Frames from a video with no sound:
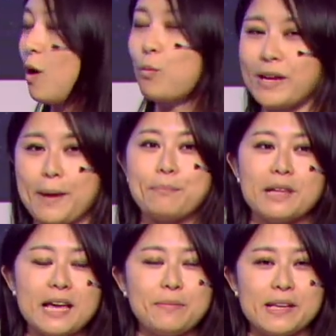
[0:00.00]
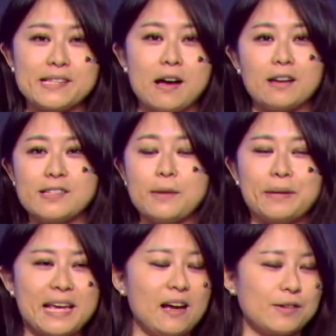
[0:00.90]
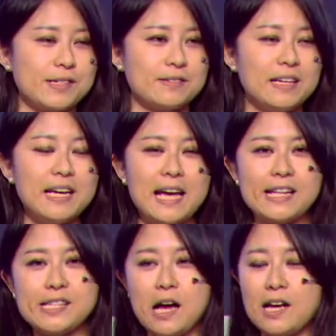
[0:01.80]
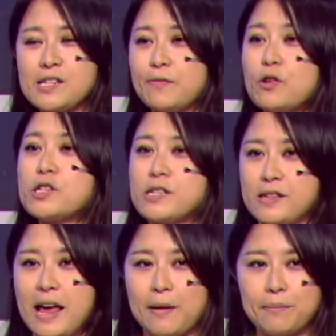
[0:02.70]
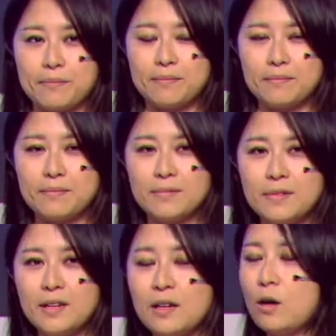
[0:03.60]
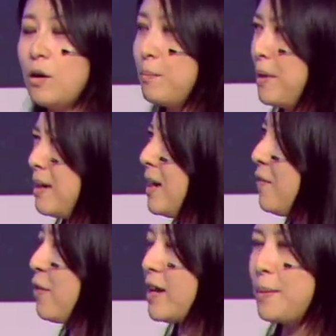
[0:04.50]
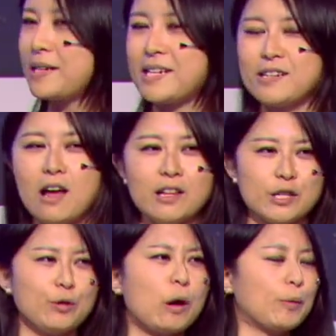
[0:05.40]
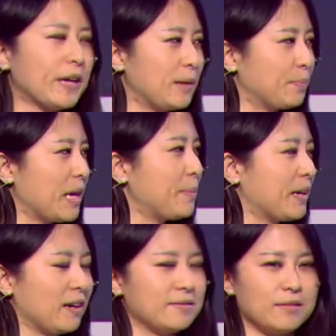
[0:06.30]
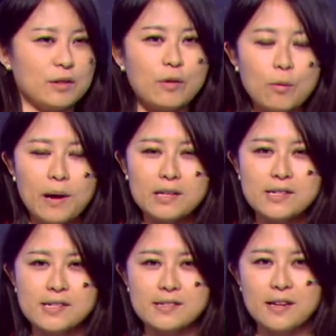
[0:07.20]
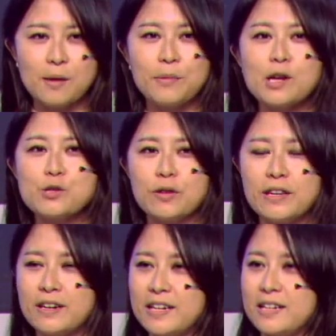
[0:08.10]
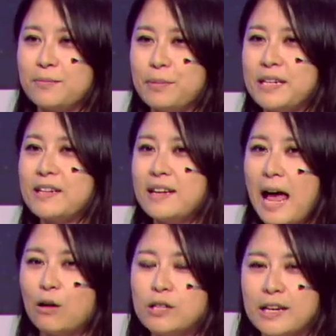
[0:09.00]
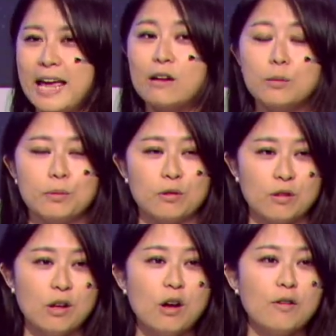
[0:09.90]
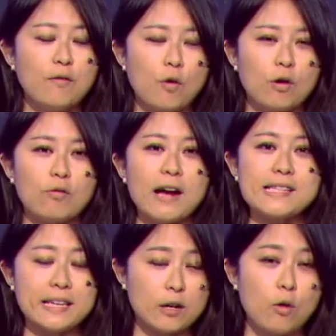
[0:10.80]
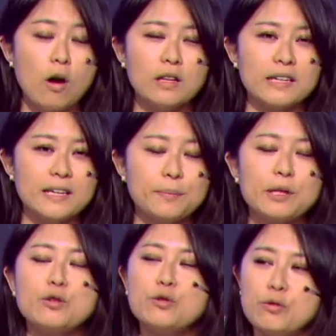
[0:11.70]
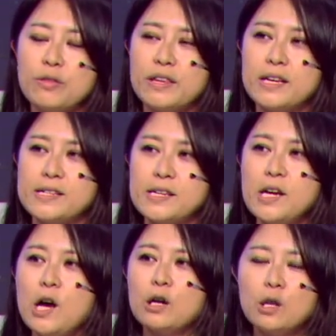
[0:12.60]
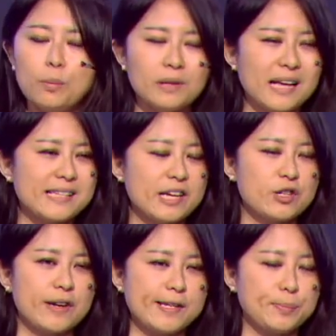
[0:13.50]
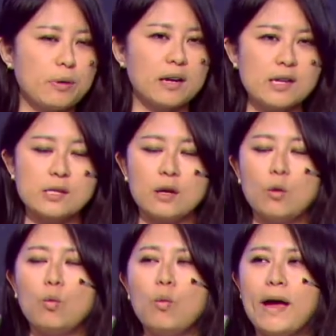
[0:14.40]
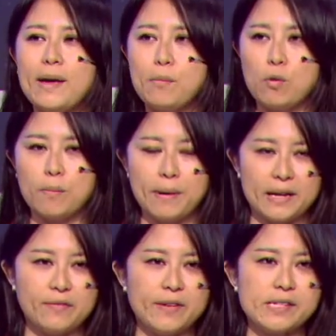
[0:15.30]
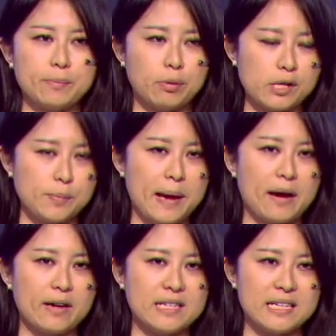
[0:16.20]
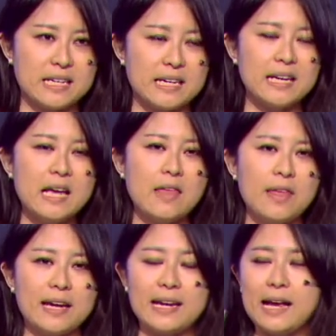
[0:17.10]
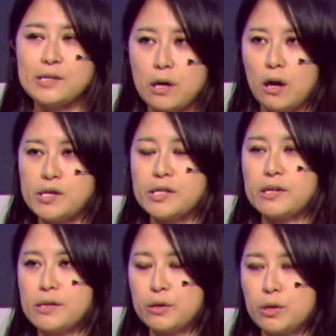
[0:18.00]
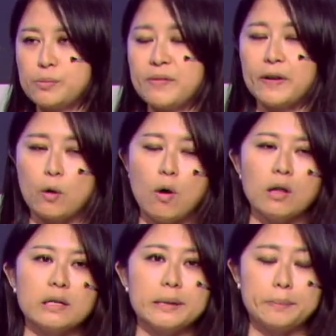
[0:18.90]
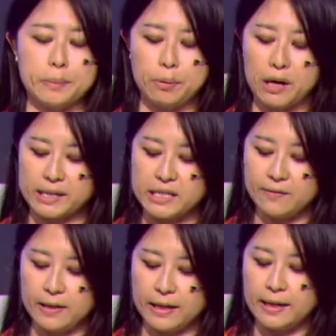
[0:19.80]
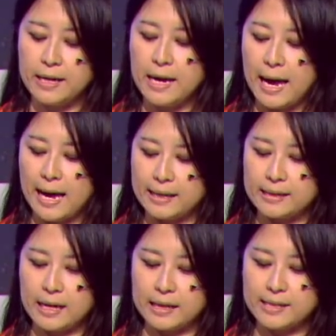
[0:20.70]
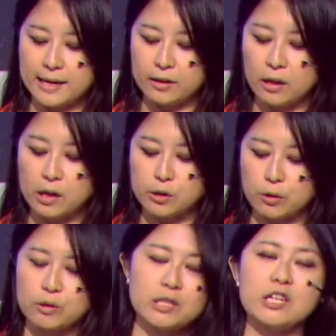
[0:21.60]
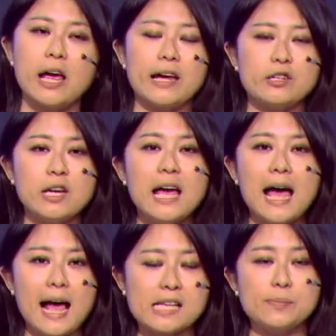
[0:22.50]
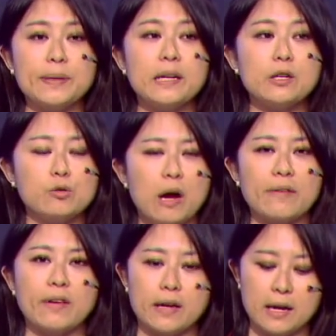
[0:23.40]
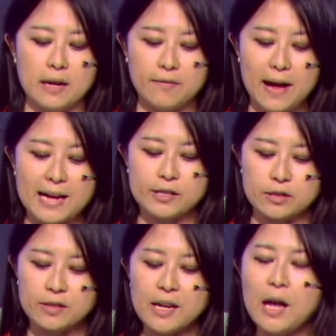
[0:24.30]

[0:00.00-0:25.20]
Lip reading: we can blame this on somebody else. It's us versus them. But if you think about technology, who are we going to blame it on? The robots? I'm not sure they're going to be held accountable for rising inequality. But the truth is, globalization has brought us way more benefits and prosperity than it has cost us in terms of inequality. But productivity and technological change has been a driving factor.